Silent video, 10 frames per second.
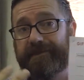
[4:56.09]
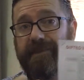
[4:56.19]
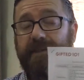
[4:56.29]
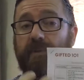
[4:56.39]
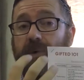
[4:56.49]

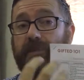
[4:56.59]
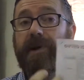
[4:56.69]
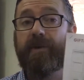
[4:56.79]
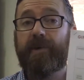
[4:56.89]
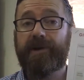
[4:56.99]
one
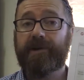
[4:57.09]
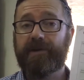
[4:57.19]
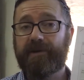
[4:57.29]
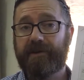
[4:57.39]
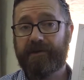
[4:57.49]
by one,
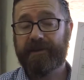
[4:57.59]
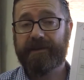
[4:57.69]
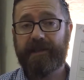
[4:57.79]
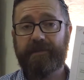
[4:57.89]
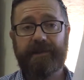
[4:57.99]
going through the
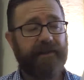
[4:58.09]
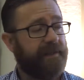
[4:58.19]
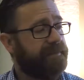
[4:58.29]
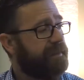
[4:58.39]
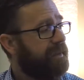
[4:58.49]
overexcitabilities,